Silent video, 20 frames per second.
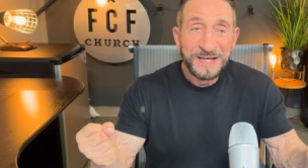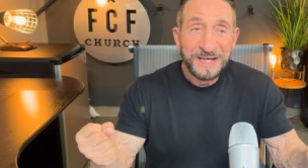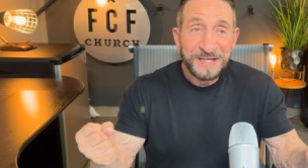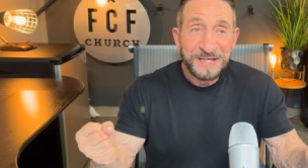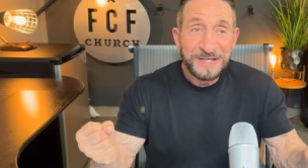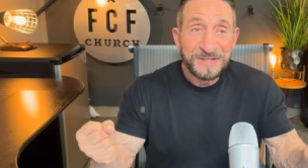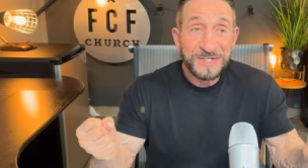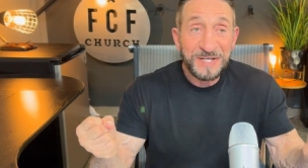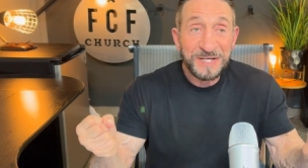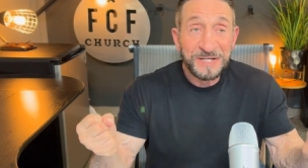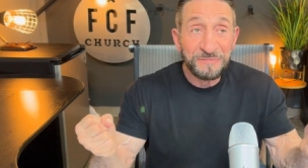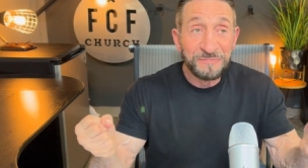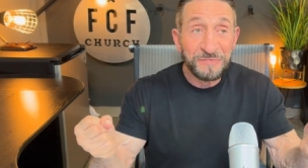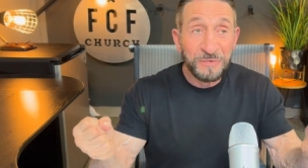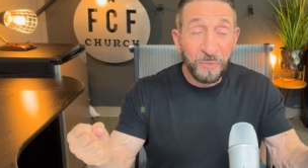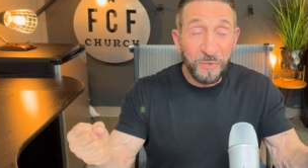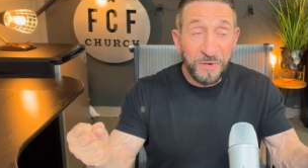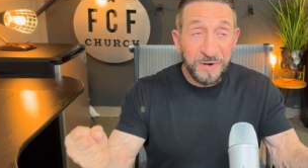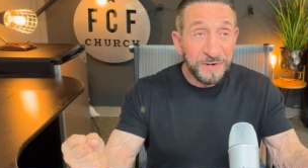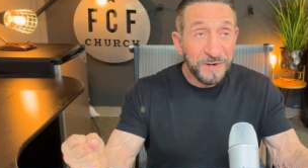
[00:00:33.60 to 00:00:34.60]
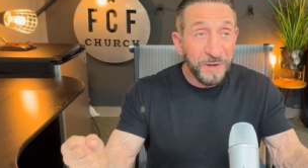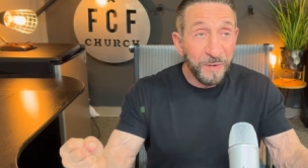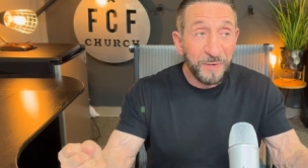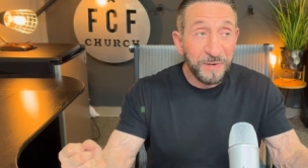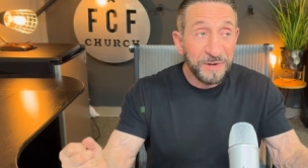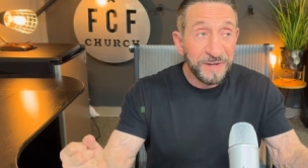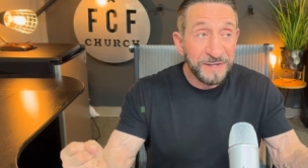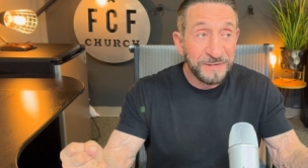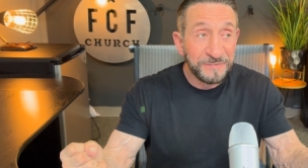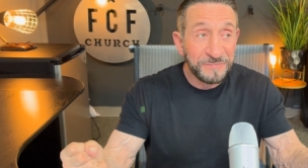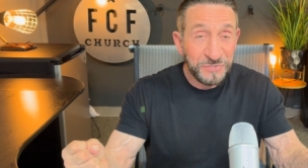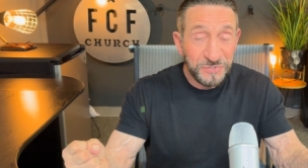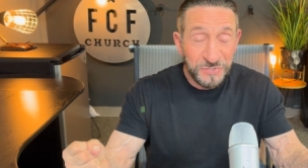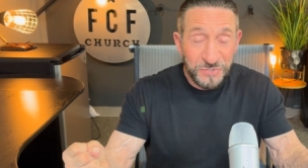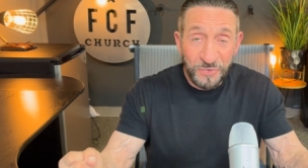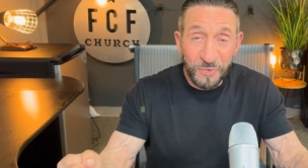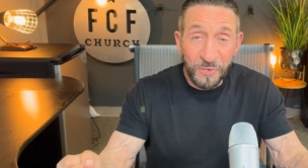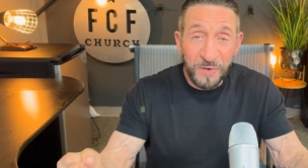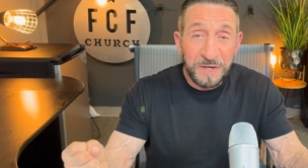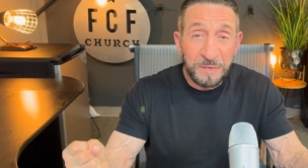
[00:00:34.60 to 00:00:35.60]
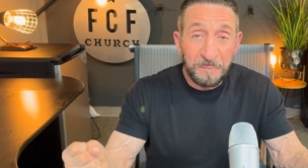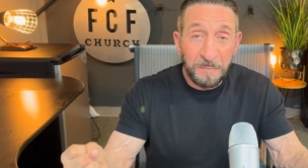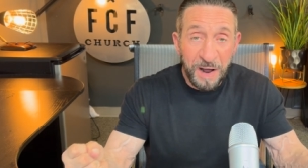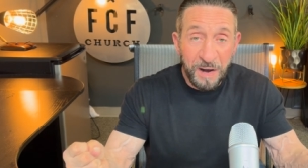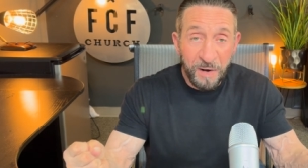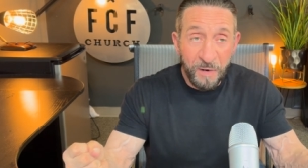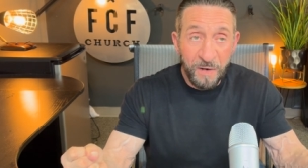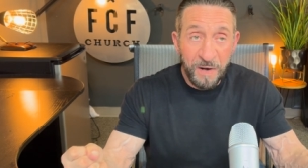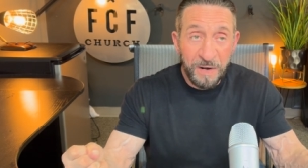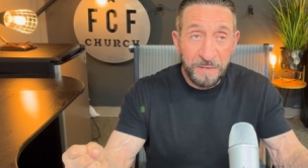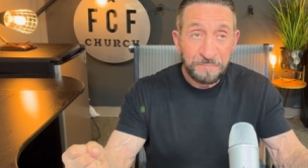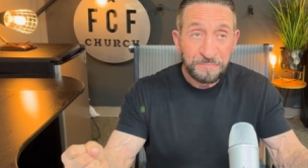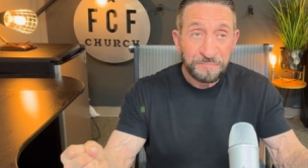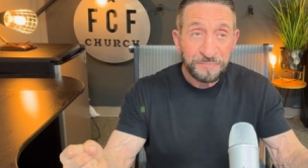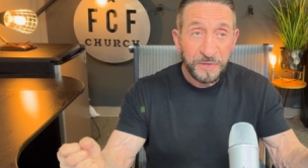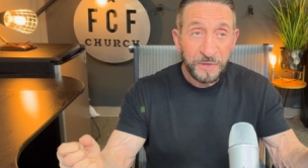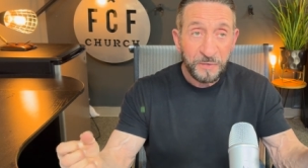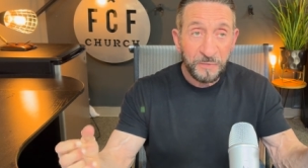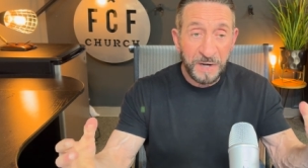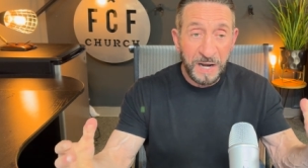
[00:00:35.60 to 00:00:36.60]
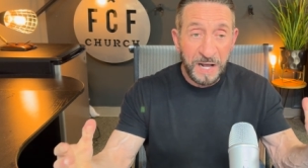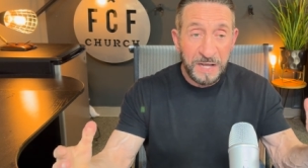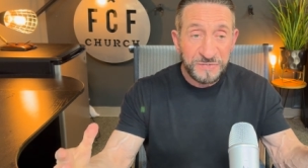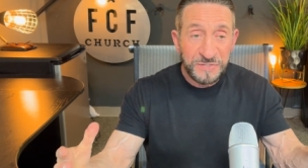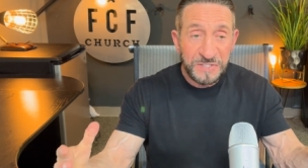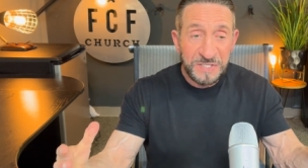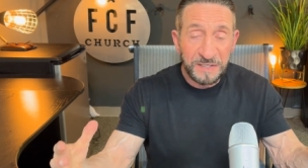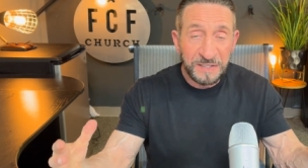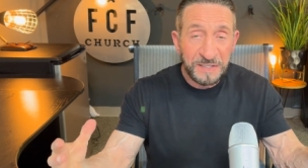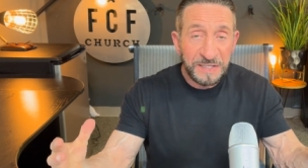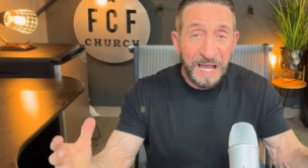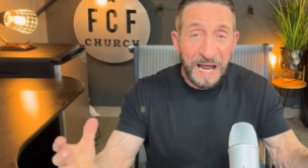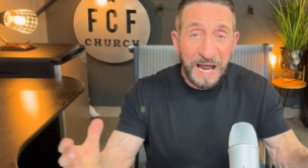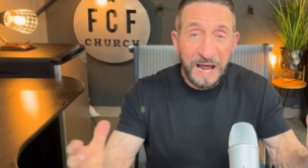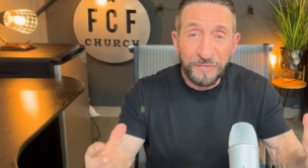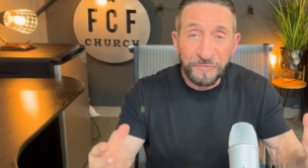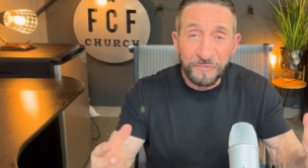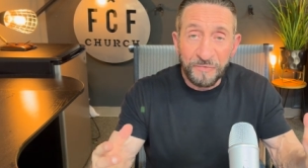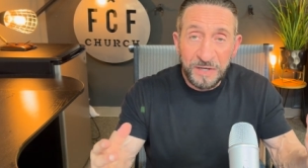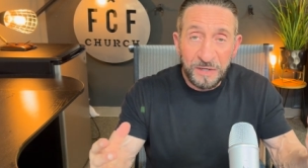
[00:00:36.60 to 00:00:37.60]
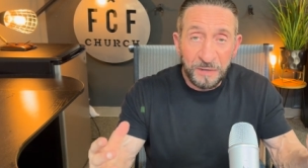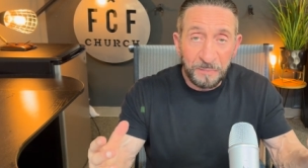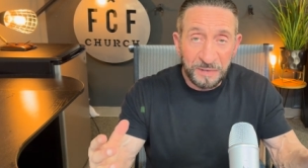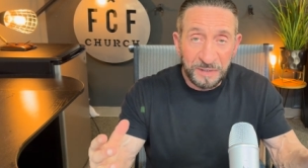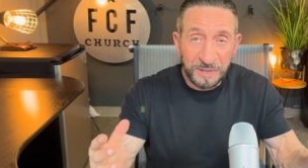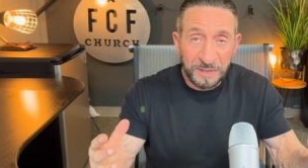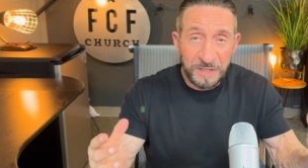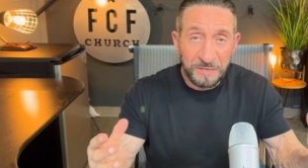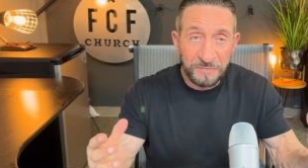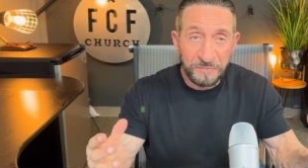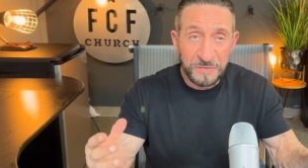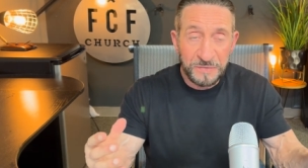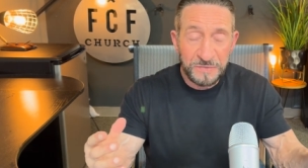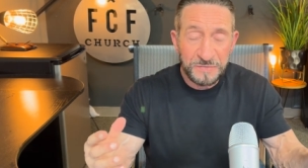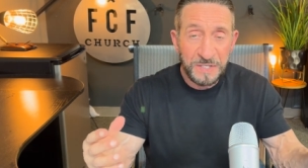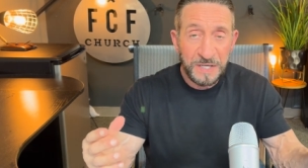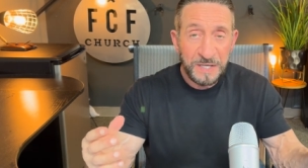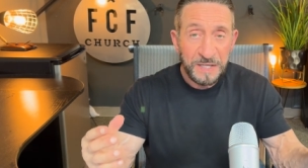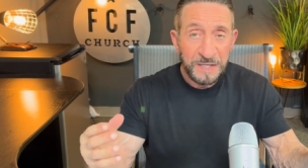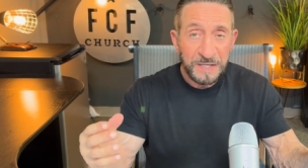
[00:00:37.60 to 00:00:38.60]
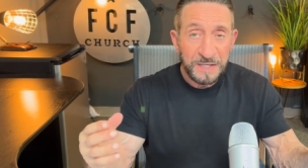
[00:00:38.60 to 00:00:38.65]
he's saying, if you want to know what gives joy to my heart, when I see a gathering of believers